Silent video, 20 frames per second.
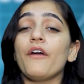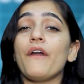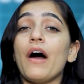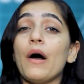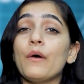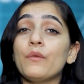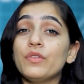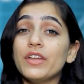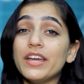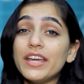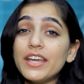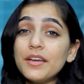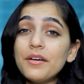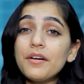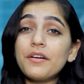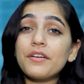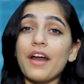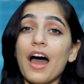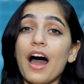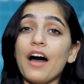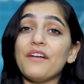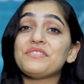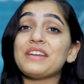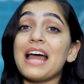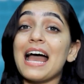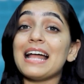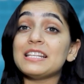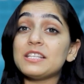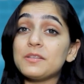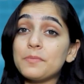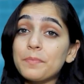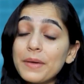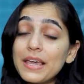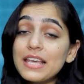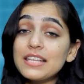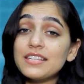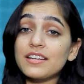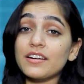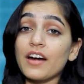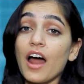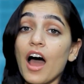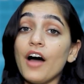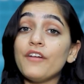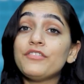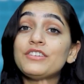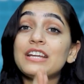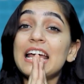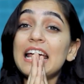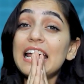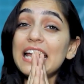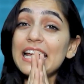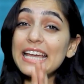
around the aircraft and spacecraft,